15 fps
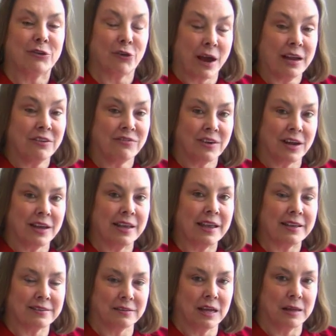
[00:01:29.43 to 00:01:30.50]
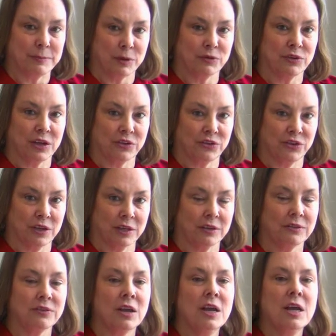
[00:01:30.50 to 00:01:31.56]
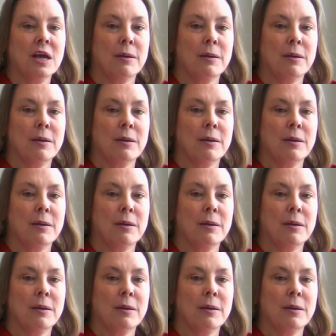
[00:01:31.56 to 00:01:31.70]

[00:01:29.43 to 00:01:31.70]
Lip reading: gratifying as liposuction is,